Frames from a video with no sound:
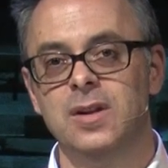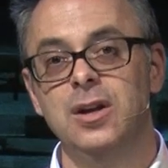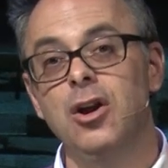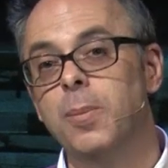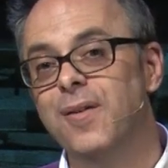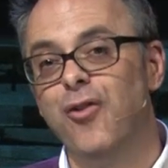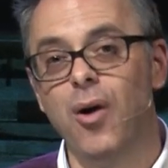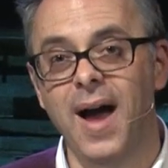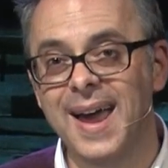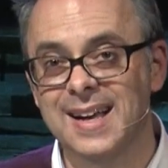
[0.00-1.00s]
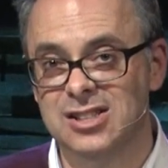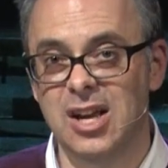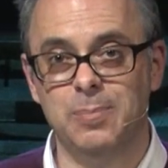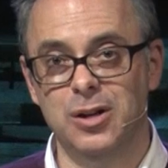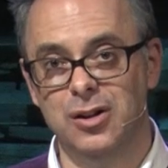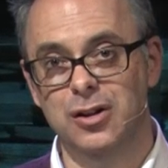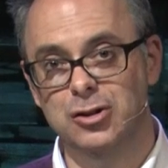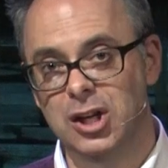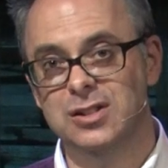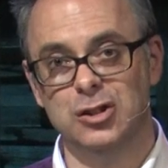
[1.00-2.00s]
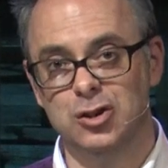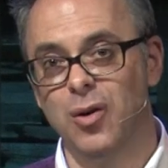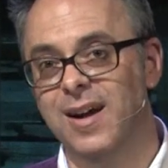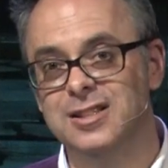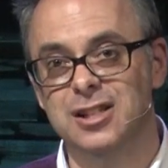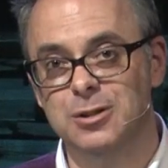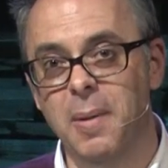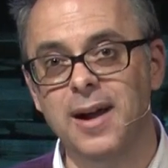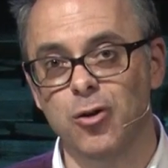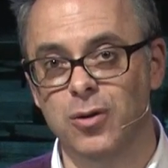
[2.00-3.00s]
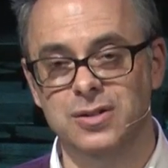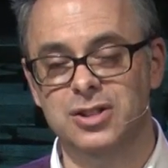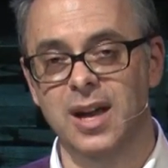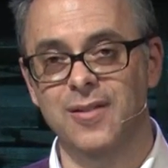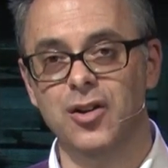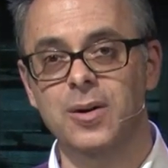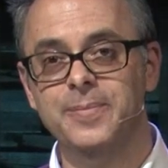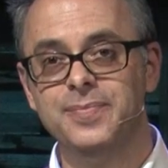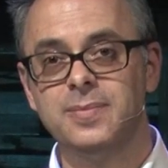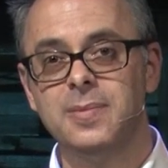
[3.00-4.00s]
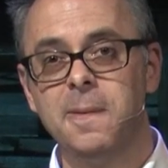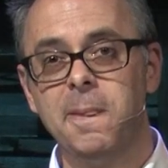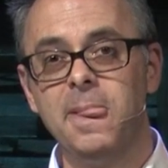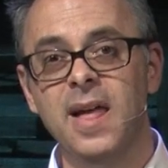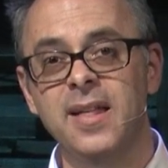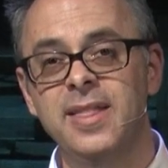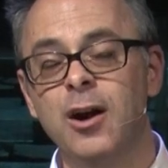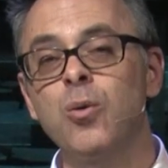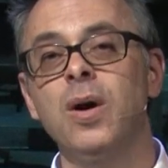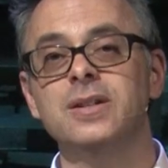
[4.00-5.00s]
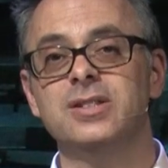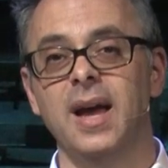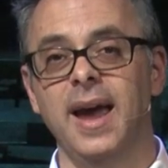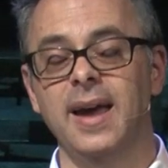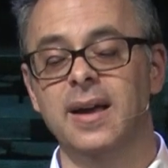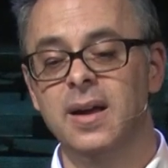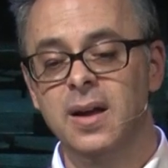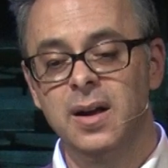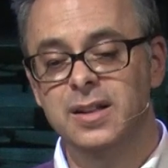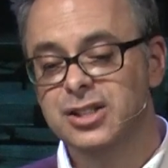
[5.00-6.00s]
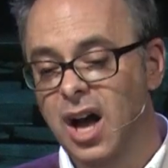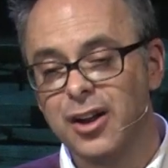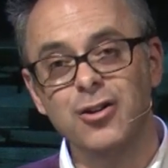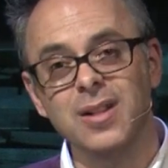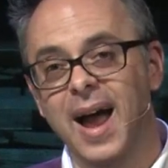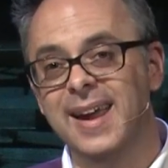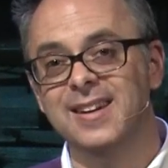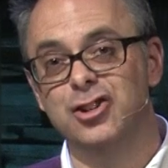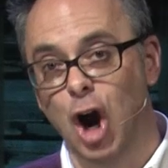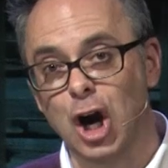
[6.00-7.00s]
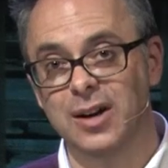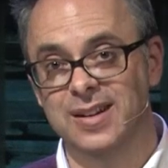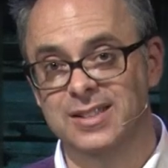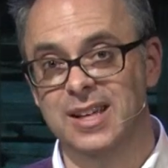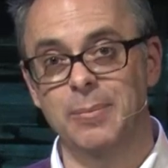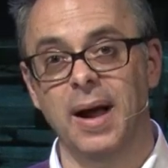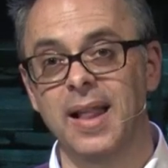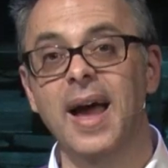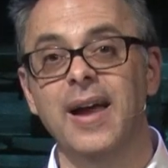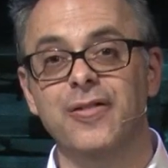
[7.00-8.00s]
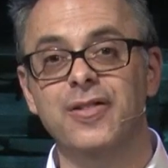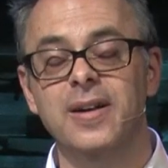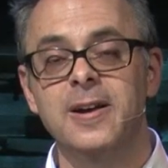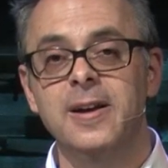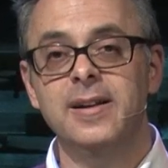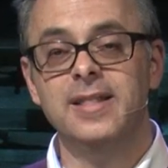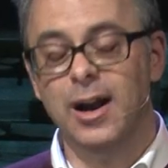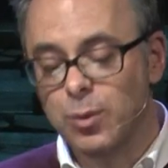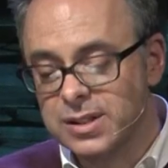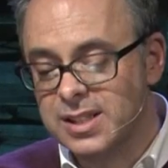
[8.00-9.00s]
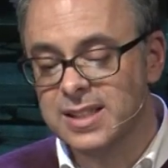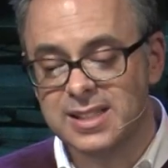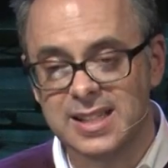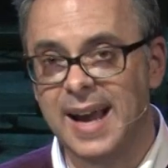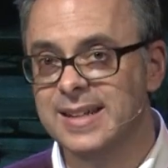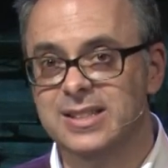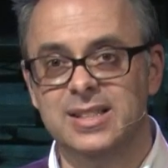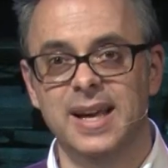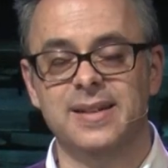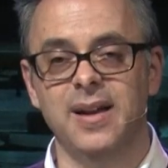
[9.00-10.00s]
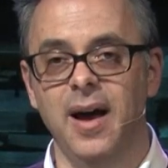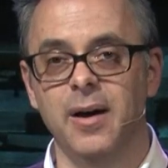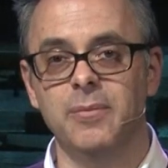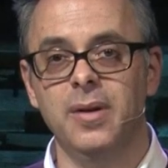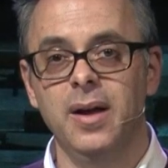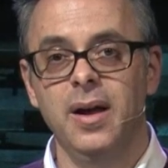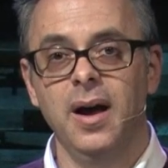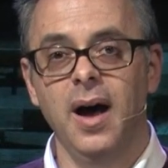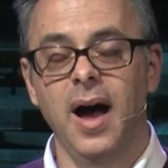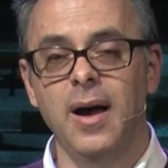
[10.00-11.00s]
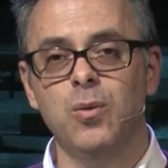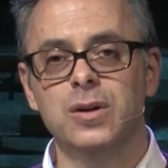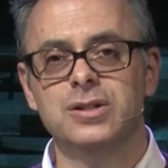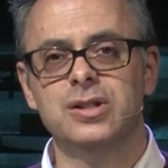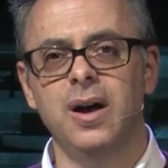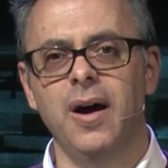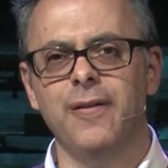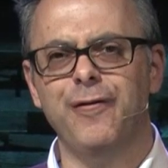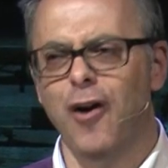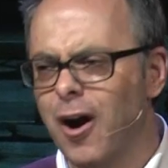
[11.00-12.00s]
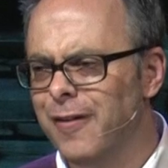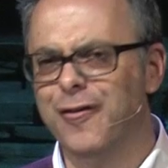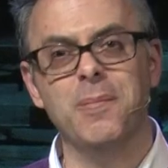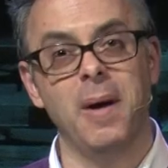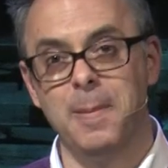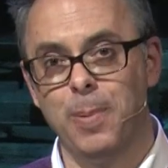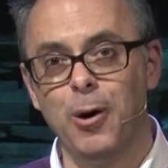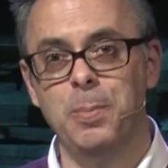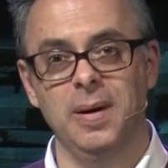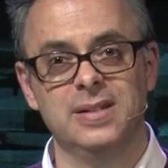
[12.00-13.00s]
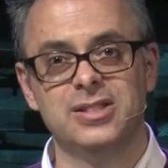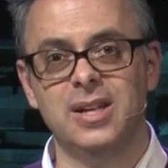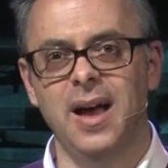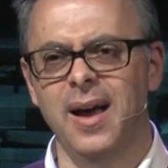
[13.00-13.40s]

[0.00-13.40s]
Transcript: You know, before I accepted Jesus Christ as my Lord and Savior, there was a this underlying darkness in my life there was this sense that um, I was uh, far from my purpose.